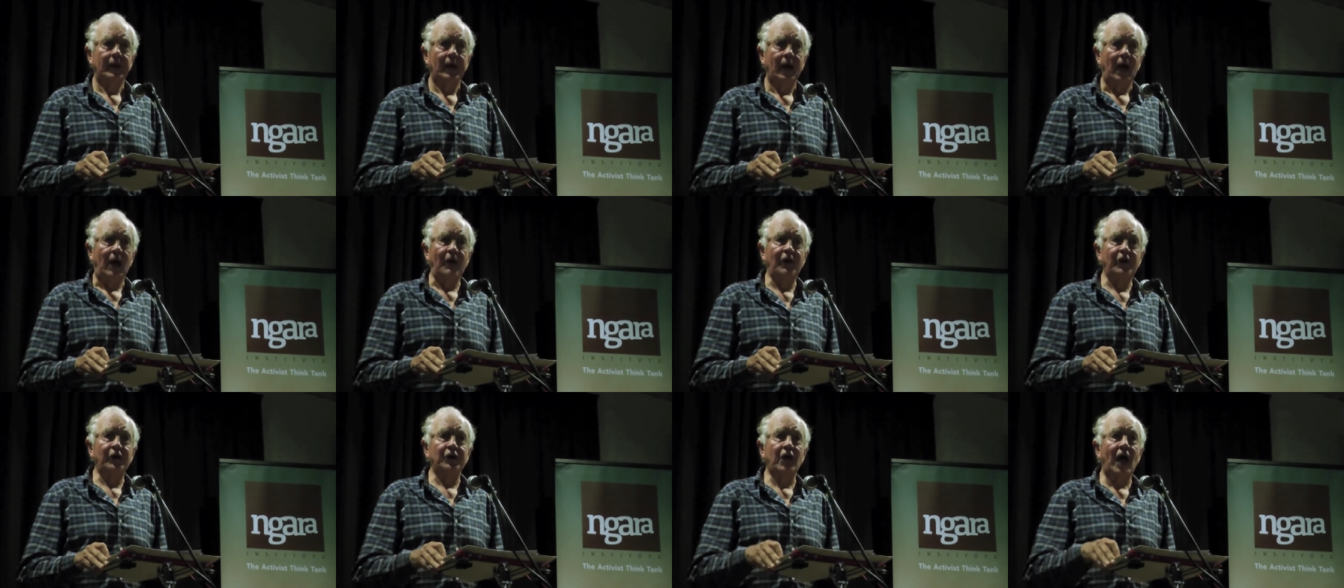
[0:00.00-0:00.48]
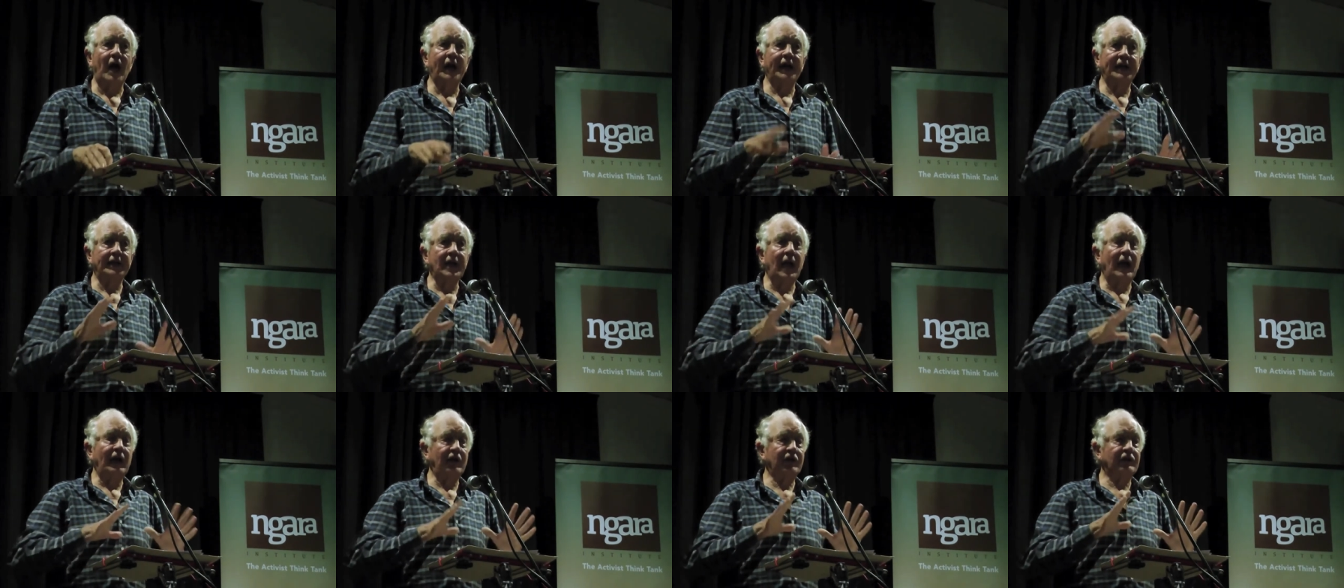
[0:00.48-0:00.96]
And the
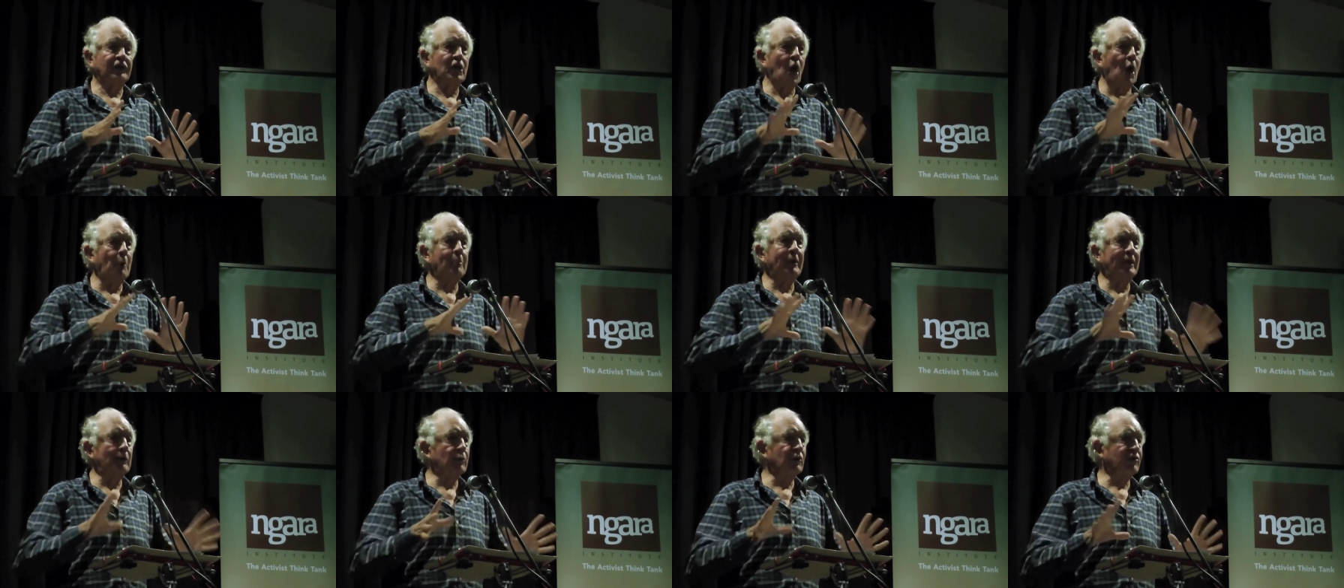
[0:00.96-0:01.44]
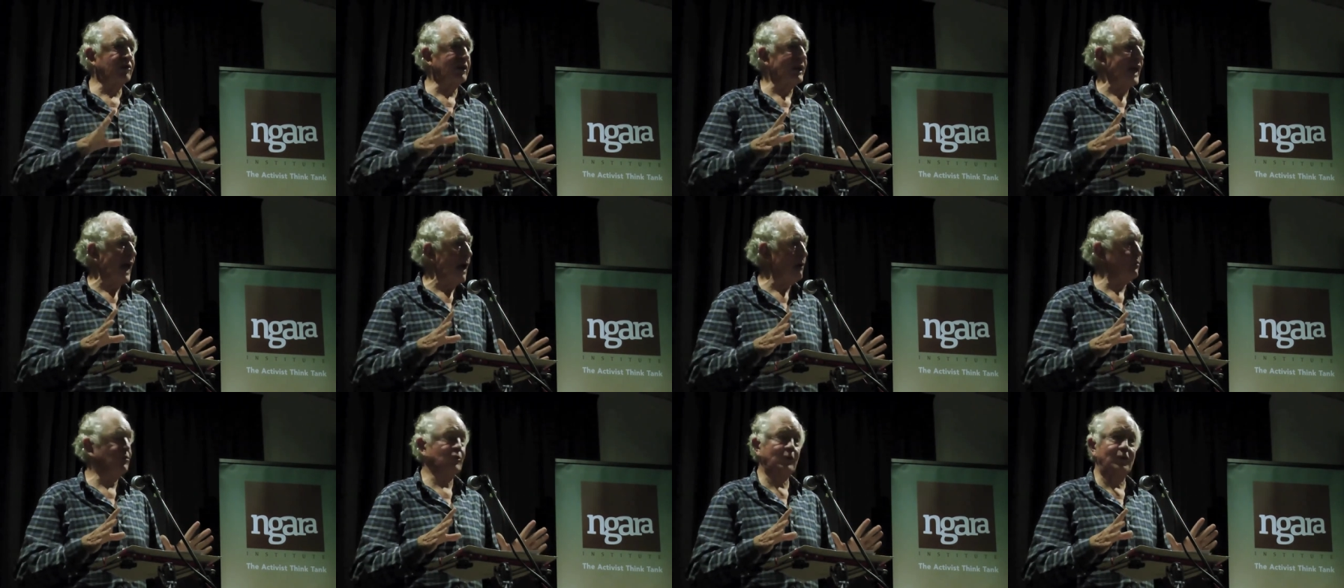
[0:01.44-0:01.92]
United Nations, nobody was
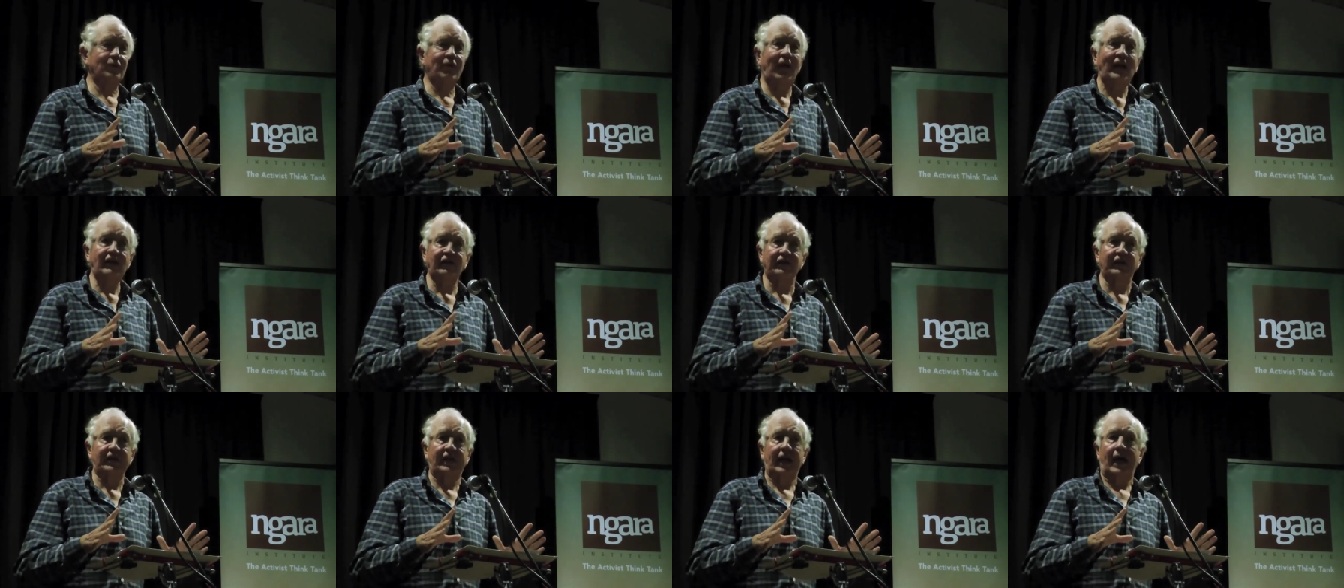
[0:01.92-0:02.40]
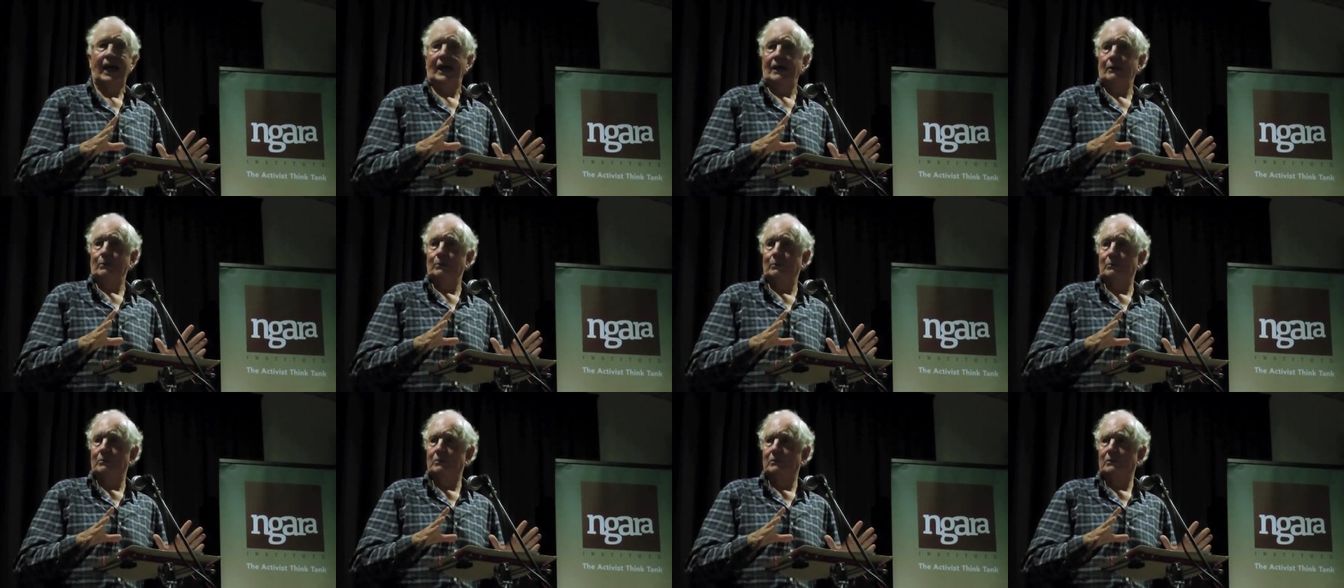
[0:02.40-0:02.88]
allowed to investigate.
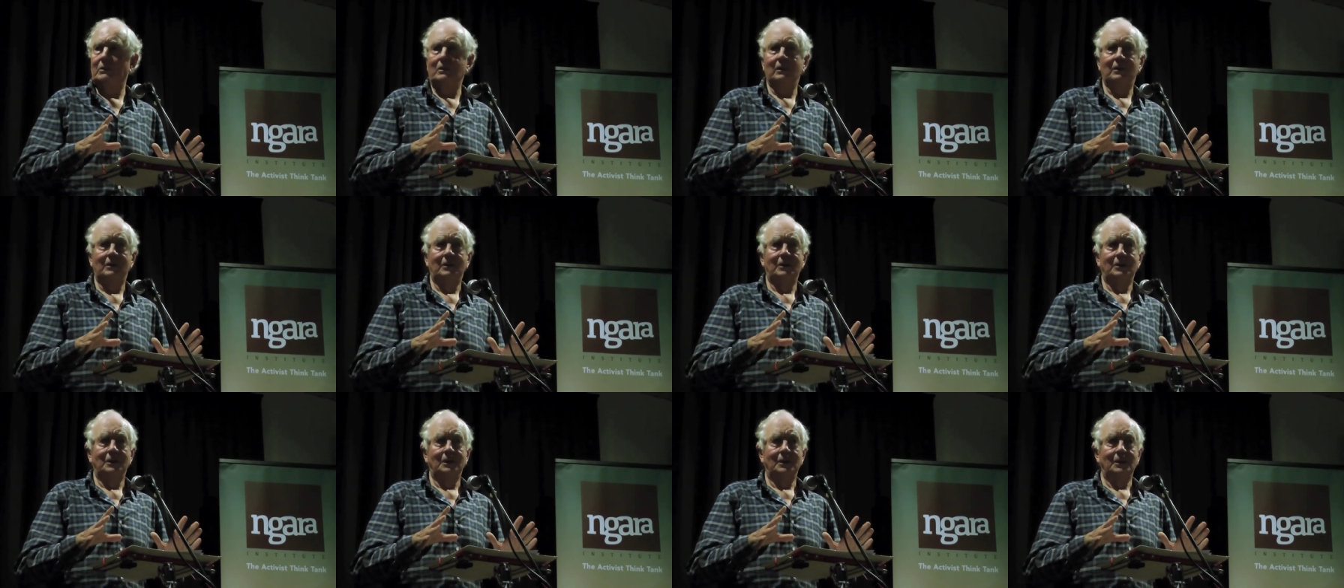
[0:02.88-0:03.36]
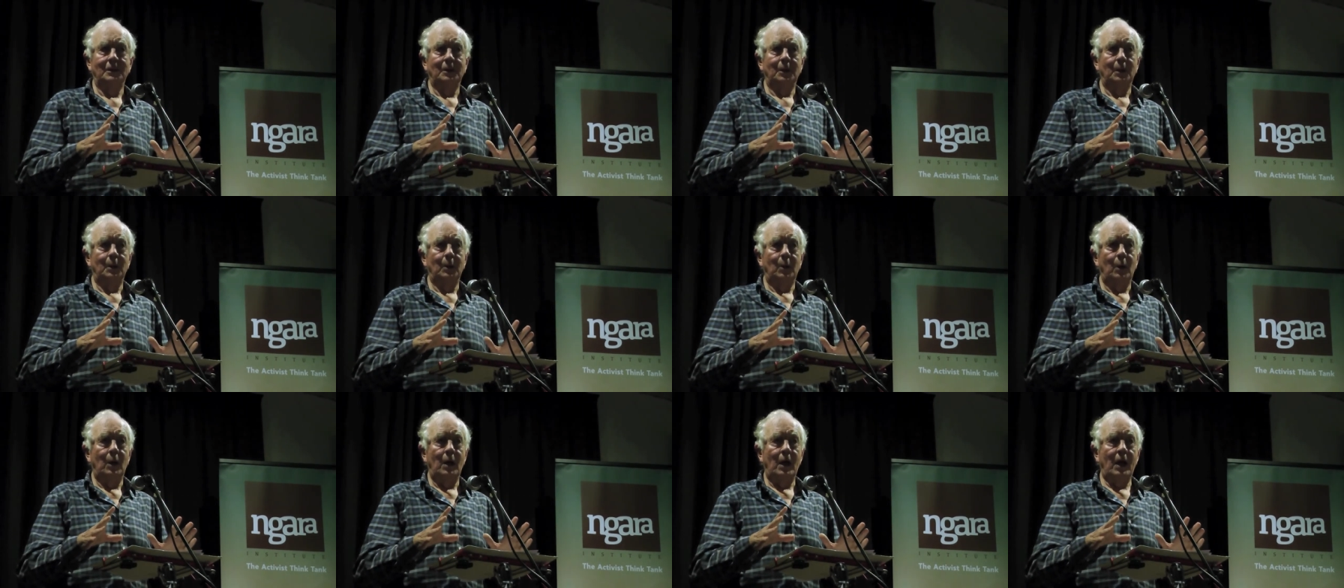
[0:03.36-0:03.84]

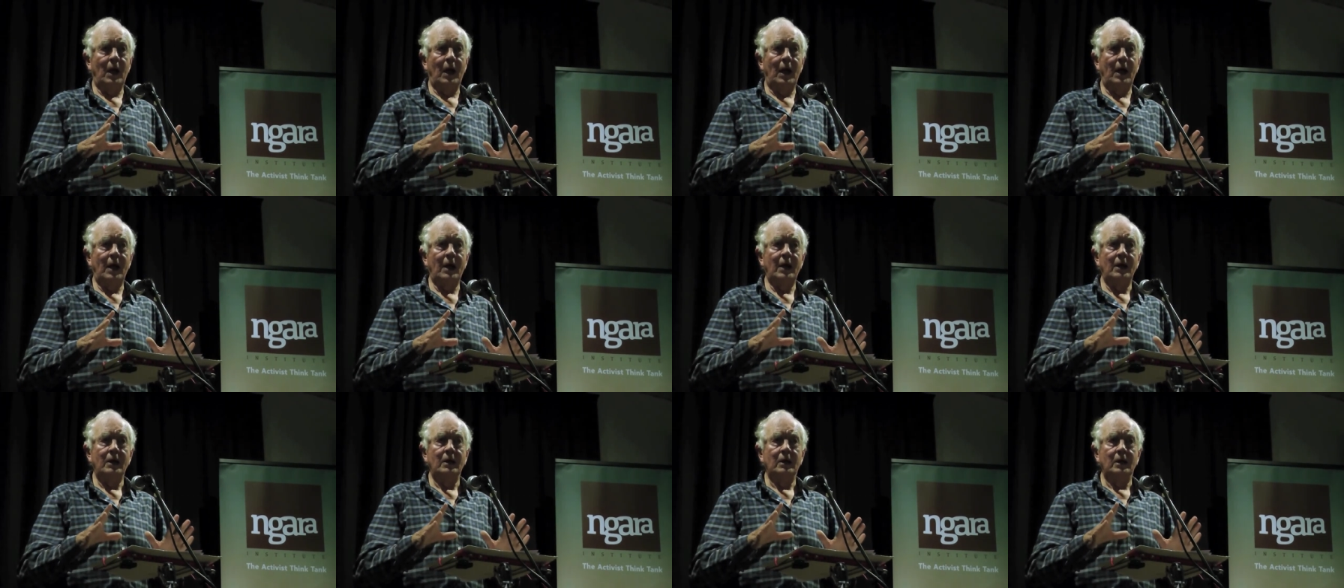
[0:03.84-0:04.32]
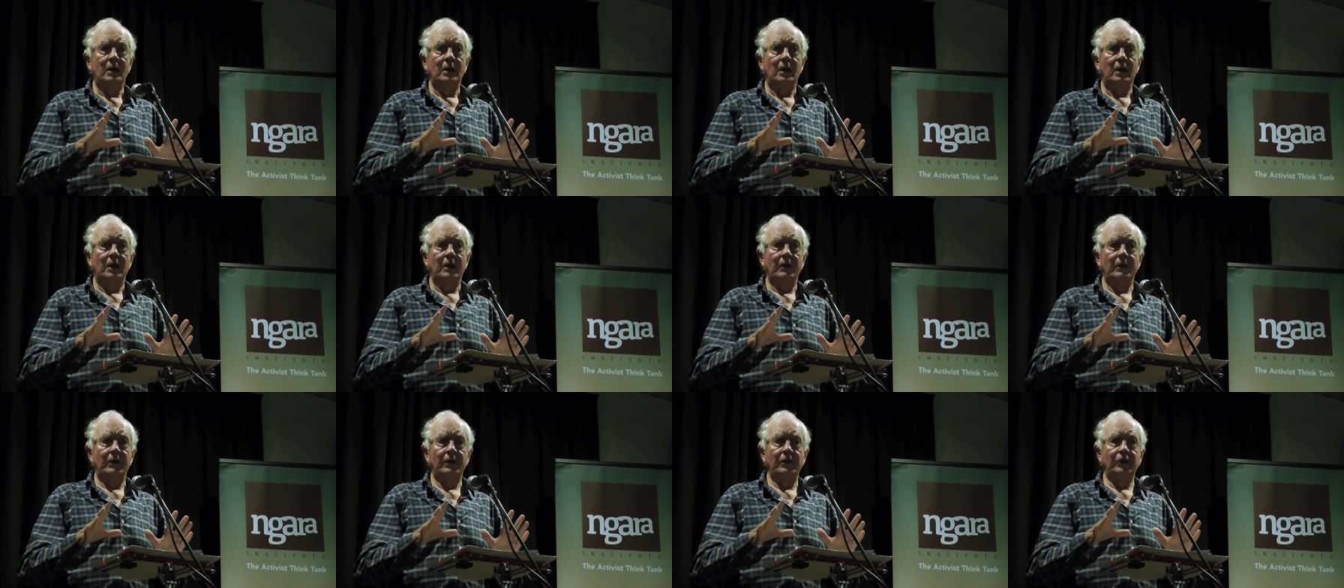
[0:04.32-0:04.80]
Uh,
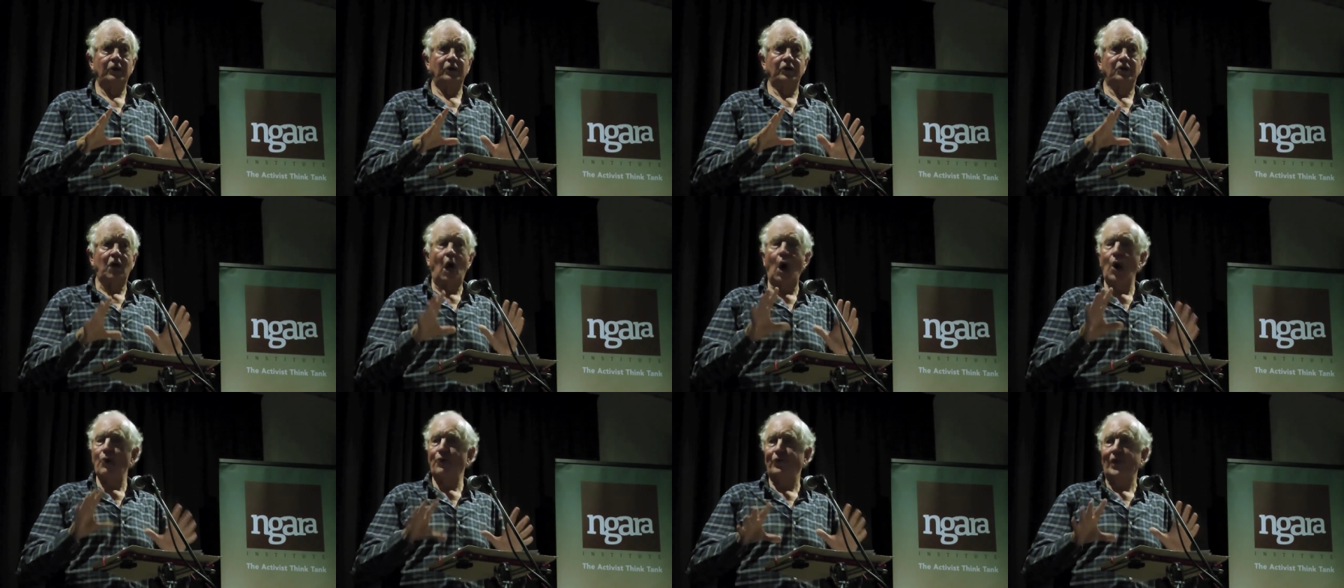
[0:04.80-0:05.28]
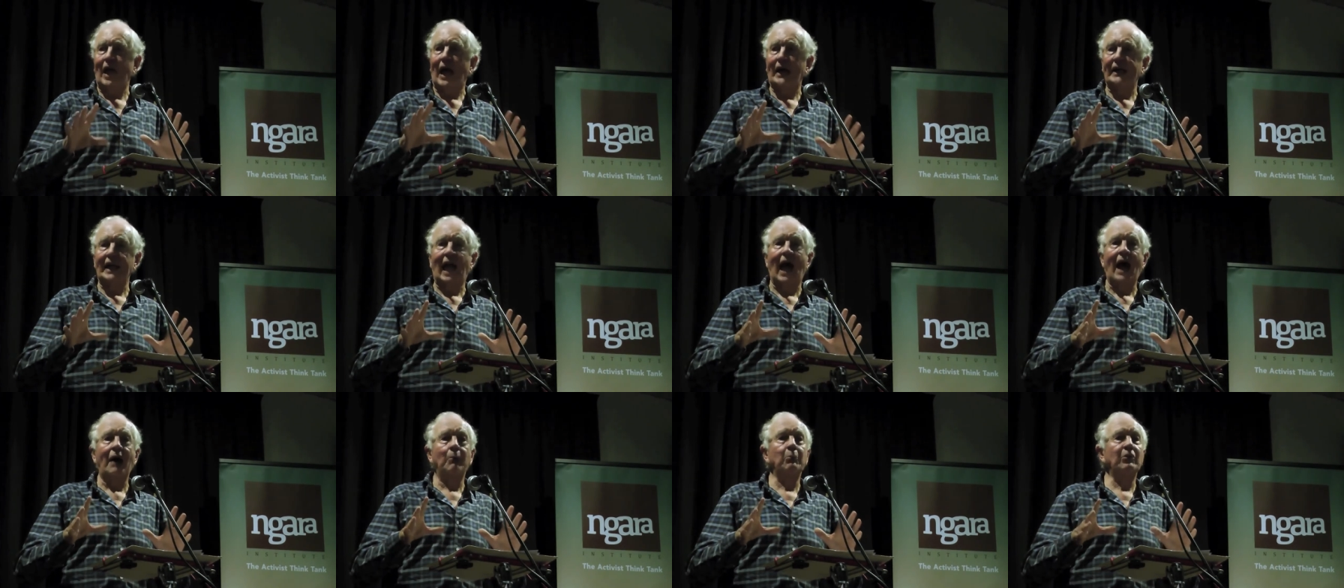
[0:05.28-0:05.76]
Kofi
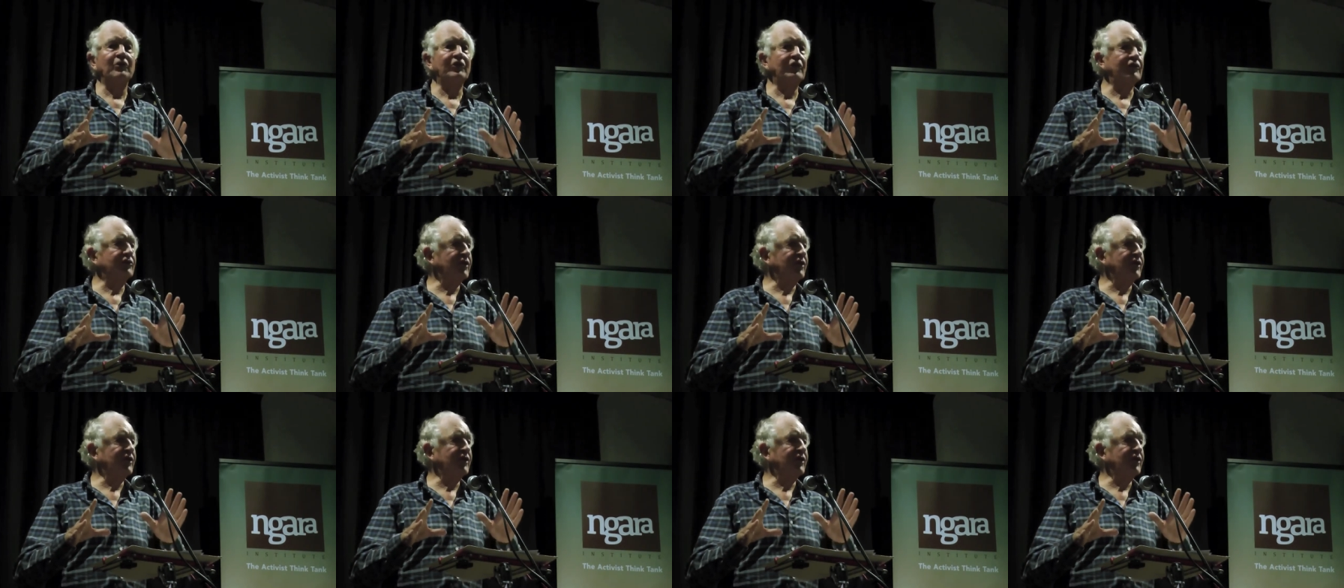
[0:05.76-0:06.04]
Annan was the